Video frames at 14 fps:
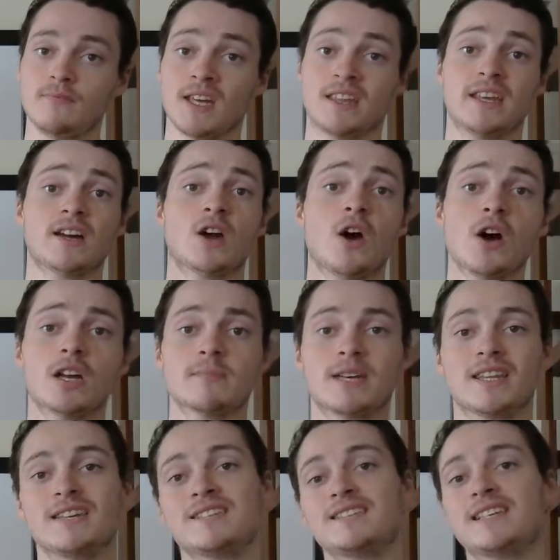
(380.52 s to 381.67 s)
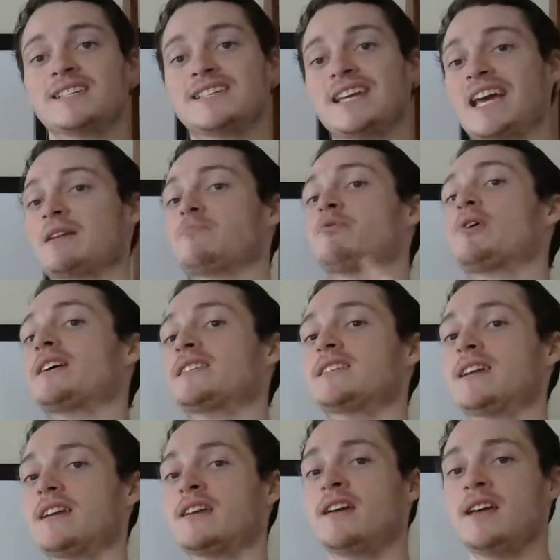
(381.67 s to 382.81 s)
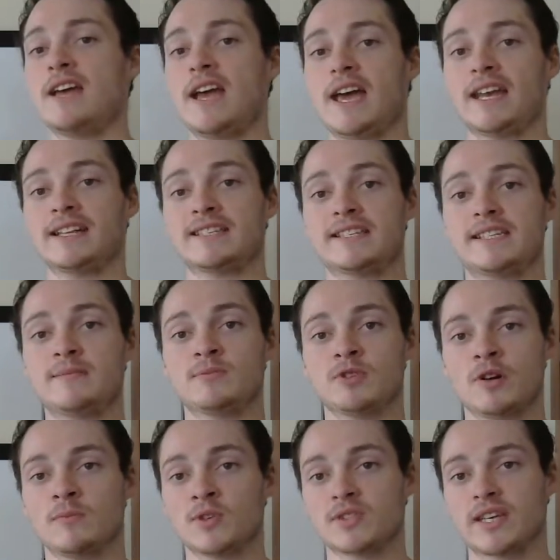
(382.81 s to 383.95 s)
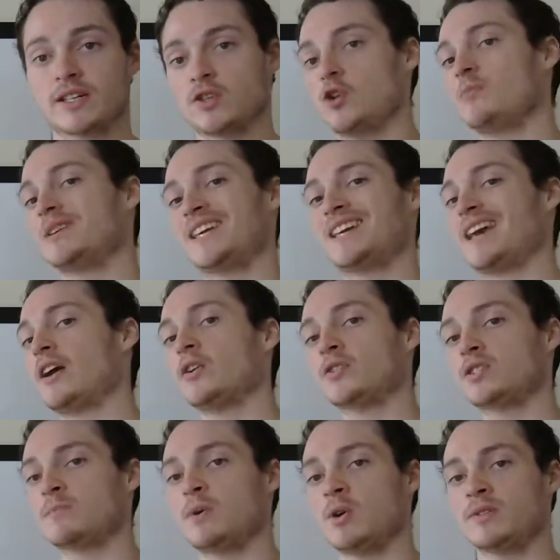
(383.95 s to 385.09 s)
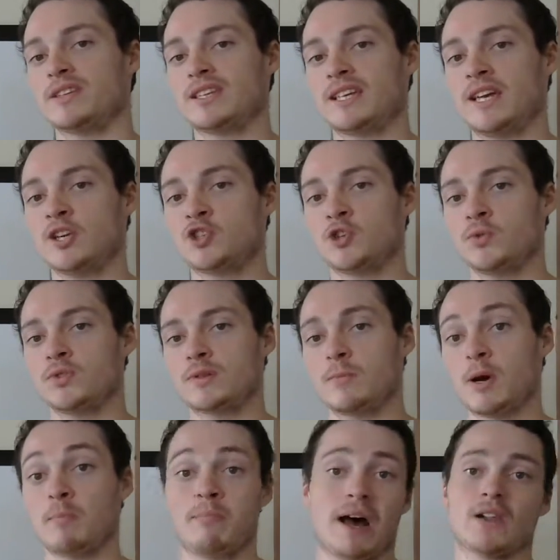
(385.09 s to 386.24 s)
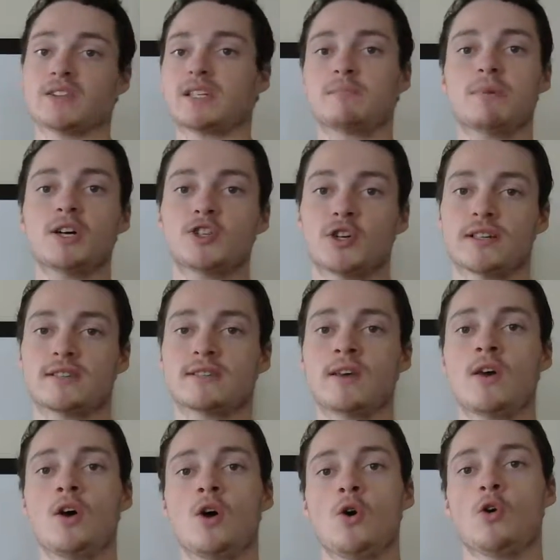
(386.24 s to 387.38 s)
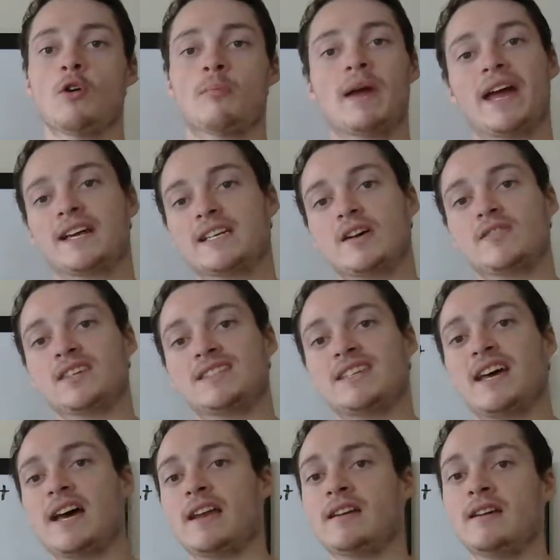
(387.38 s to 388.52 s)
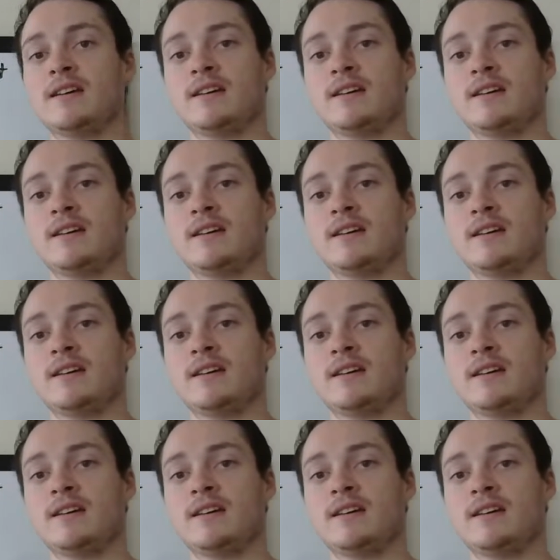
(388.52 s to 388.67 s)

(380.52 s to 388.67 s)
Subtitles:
the economy. These things take precedent. And it seems almost like nobody cares about the issues about balancing budgets or paying down this debt.